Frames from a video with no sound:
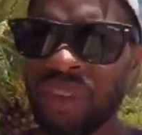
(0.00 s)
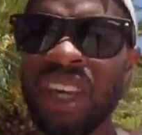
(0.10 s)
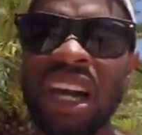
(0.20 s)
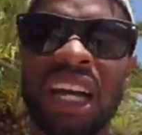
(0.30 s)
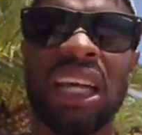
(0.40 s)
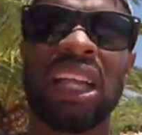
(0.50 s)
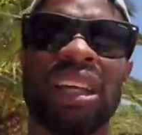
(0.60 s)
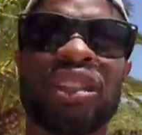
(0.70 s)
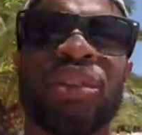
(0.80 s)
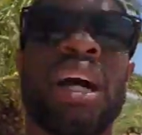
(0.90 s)
I
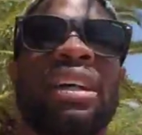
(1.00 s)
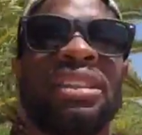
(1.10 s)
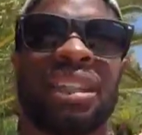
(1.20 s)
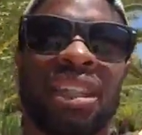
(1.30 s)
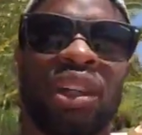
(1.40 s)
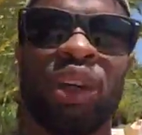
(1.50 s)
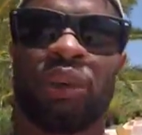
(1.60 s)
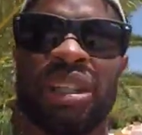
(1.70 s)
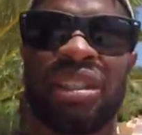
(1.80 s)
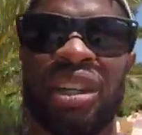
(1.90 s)
looked around and did a little
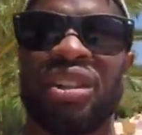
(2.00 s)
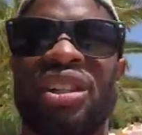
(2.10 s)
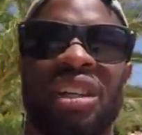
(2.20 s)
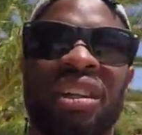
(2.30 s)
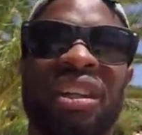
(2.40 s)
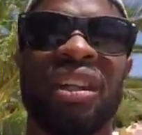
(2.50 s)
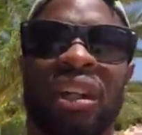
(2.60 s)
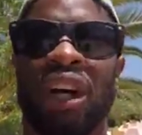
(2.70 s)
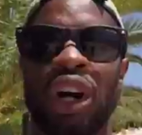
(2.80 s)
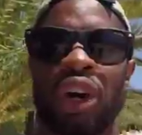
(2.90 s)
research, and
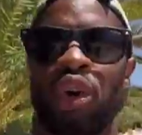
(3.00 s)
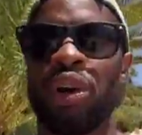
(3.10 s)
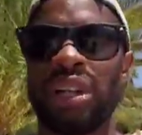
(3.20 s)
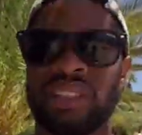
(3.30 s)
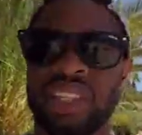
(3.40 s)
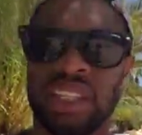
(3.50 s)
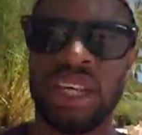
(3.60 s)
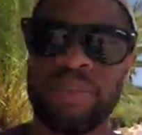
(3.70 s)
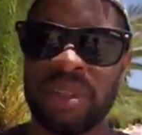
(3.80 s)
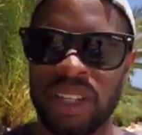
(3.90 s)
according to
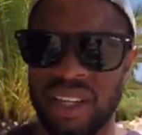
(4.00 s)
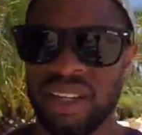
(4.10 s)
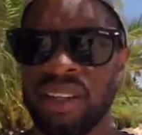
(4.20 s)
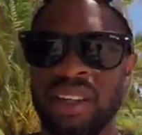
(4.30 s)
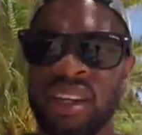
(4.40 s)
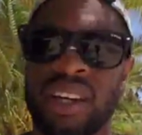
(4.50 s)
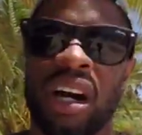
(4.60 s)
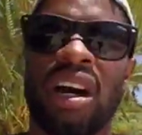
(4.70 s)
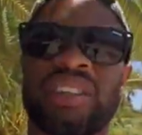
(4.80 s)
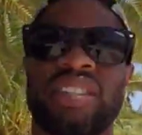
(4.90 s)
Libsyn,
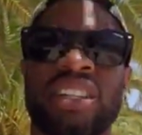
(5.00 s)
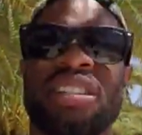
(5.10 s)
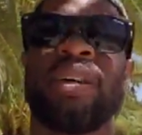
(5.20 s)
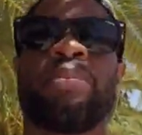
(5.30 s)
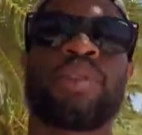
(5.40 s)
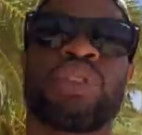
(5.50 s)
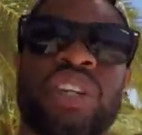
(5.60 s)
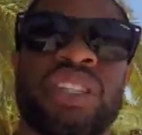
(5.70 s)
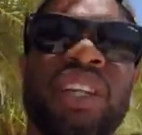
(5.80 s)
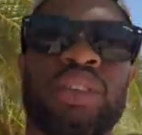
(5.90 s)

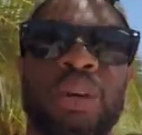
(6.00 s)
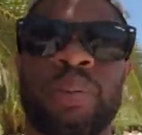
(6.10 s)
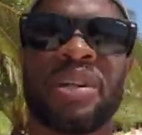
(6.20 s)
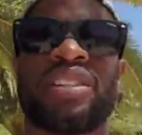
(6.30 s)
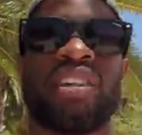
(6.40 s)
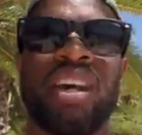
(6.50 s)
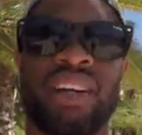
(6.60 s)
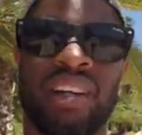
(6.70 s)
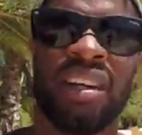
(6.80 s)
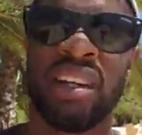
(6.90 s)
63%